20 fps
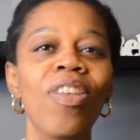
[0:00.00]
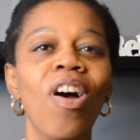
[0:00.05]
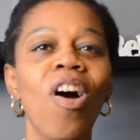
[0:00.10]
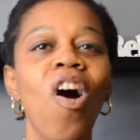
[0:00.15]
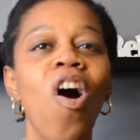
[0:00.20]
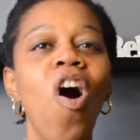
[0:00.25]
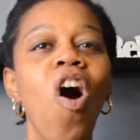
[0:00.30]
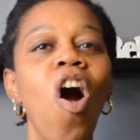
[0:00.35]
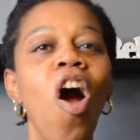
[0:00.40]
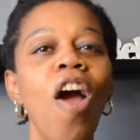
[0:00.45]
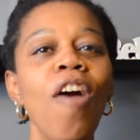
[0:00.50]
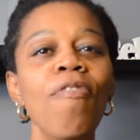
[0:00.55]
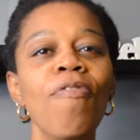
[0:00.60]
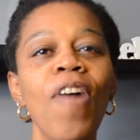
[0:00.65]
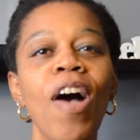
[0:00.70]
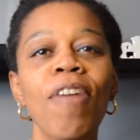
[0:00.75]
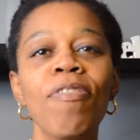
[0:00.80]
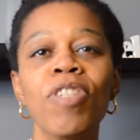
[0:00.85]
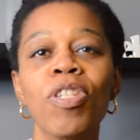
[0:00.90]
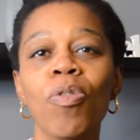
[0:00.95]

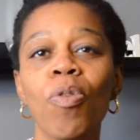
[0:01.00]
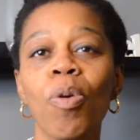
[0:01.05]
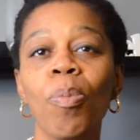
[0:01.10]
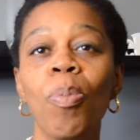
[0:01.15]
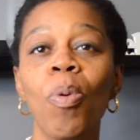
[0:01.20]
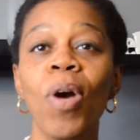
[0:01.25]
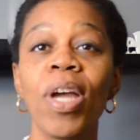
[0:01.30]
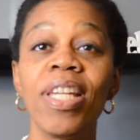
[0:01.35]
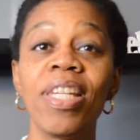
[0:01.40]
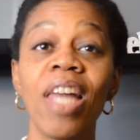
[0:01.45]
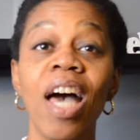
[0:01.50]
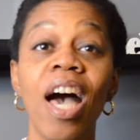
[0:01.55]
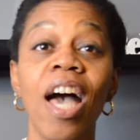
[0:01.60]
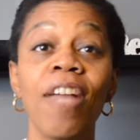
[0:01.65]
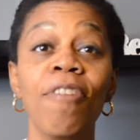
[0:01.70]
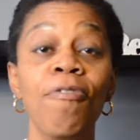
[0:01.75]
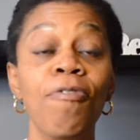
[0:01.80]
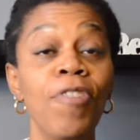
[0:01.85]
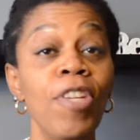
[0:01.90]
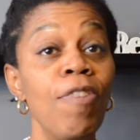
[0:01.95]

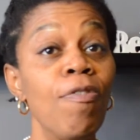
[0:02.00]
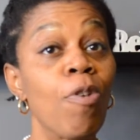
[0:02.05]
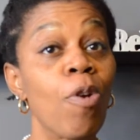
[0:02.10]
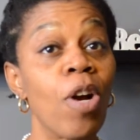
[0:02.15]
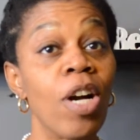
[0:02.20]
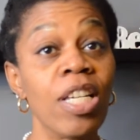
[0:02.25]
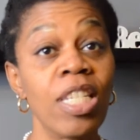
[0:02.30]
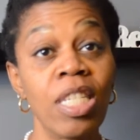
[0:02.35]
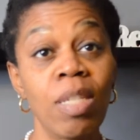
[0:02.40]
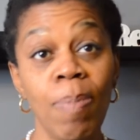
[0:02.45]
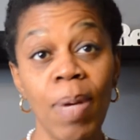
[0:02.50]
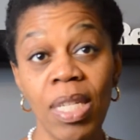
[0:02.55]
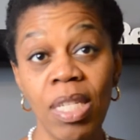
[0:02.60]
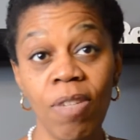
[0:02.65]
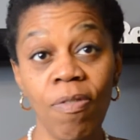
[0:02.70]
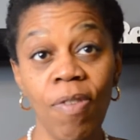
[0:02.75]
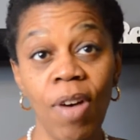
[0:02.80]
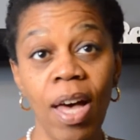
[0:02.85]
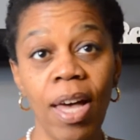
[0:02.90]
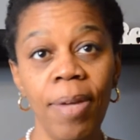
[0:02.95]
R50.9 fever
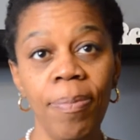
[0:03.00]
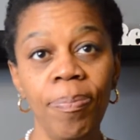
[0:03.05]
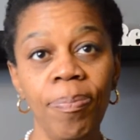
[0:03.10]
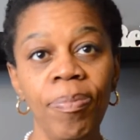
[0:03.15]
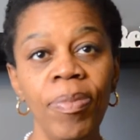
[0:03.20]
unspecified.